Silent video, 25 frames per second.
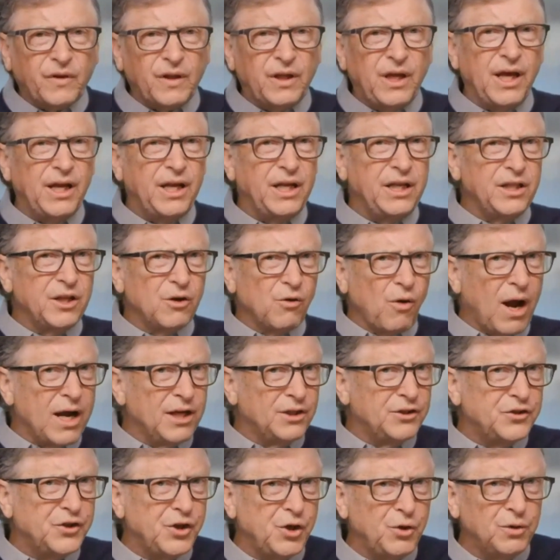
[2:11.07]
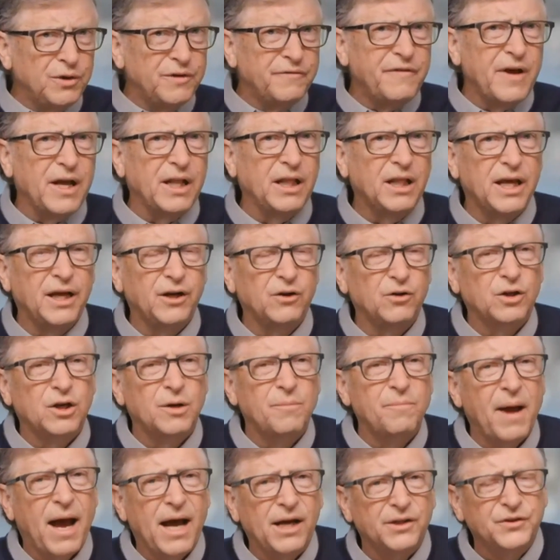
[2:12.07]
getting their ICU and ventilator
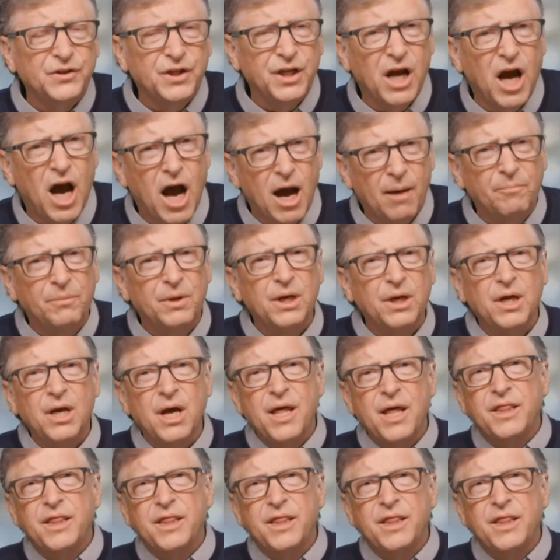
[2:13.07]
capacity up?